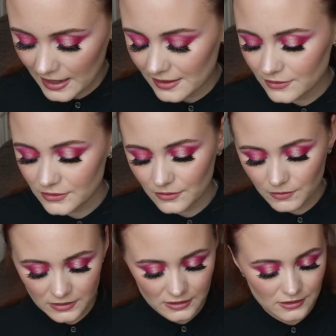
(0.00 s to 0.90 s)
I also
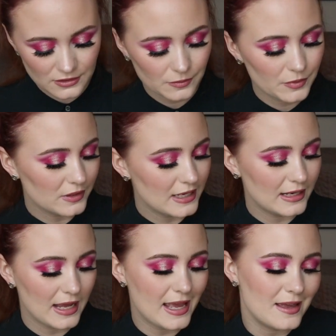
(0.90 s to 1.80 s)
wanted to put
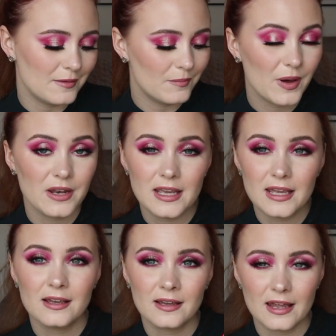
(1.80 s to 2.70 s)
in a
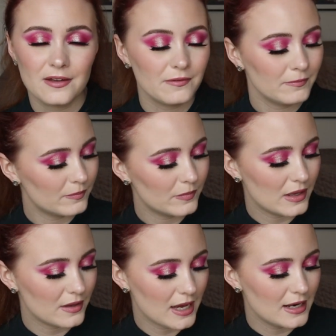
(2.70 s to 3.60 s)
body kind of
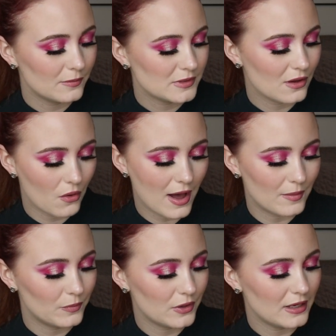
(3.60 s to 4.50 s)
item, so
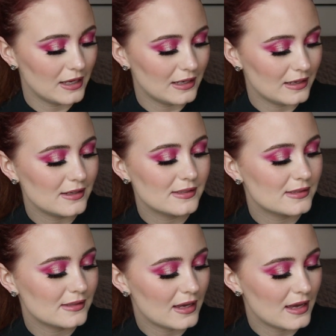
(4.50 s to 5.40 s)
I'm putting in
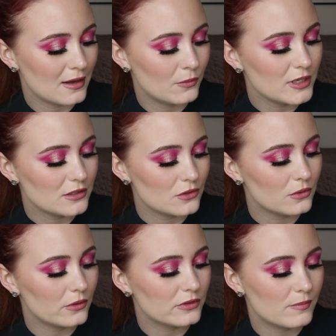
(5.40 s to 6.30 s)
this
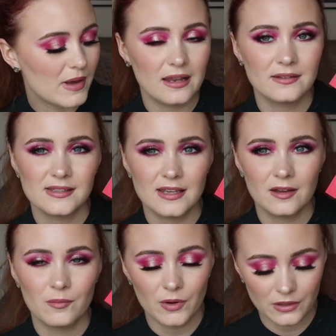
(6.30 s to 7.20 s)
Rituals
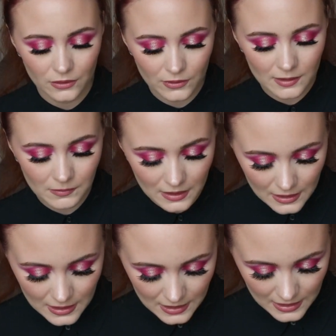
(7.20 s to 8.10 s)
Balancing Body Cream.
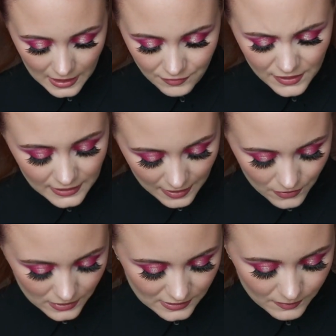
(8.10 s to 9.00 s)
I think
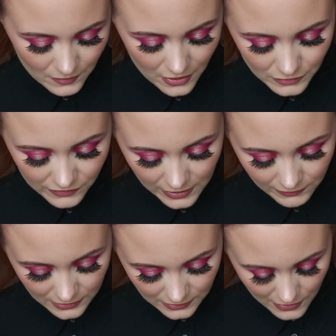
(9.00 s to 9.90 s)
that one is my mom's
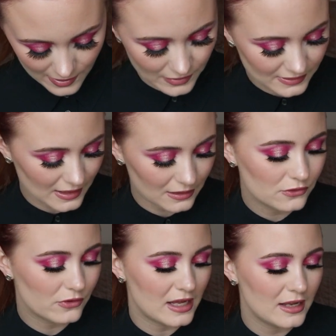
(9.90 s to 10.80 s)
favorite, so I'm excited
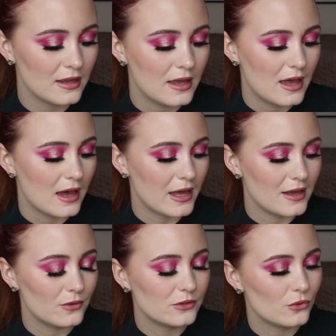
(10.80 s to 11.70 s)
to try it.
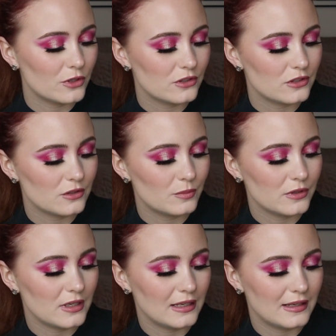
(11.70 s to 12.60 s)
I also wanted to
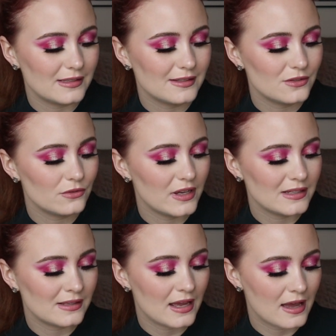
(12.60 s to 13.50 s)
put in this Too
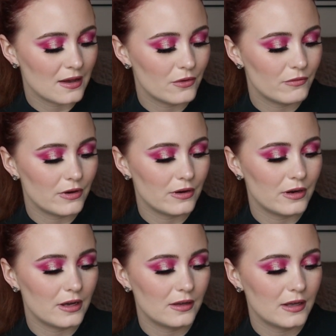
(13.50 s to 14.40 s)
Faced
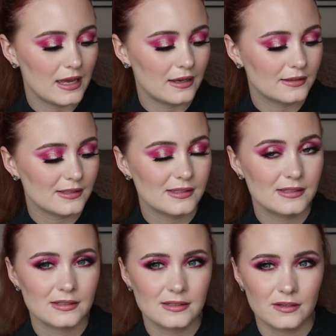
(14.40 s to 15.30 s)
Hangover
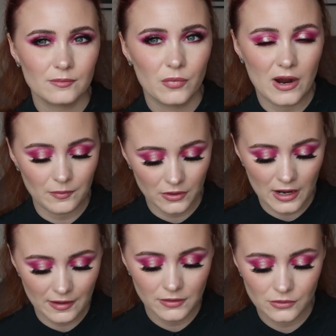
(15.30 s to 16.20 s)
X
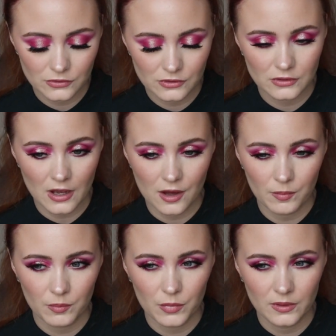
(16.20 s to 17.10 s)
primer. I've used
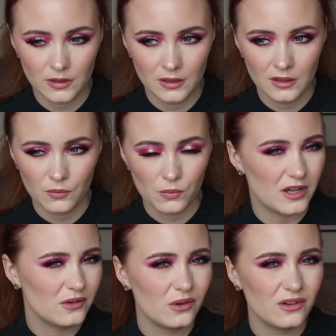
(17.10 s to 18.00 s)
up
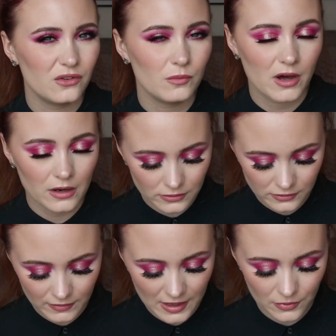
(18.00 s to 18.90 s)
1 or 2
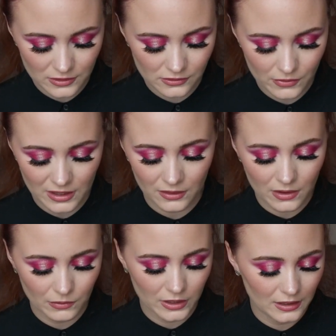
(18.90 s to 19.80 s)
bottles of that one, so I
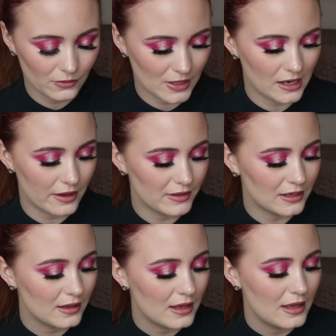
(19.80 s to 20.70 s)
already know I love
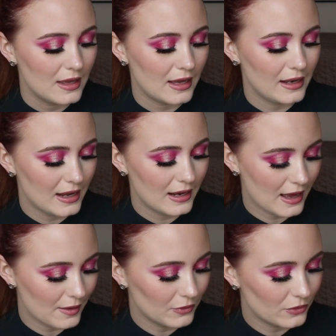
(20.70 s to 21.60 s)
it. And
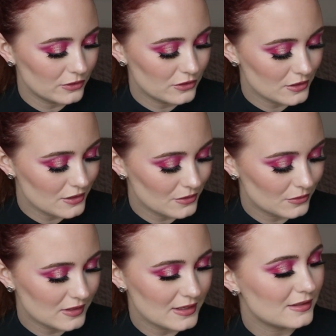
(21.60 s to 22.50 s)
then I'm going to
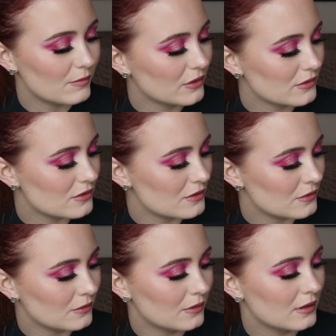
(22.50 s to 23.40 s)
use this
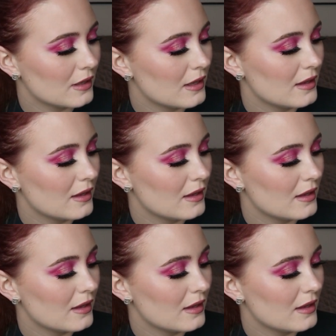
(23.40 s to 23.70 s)
Monsoon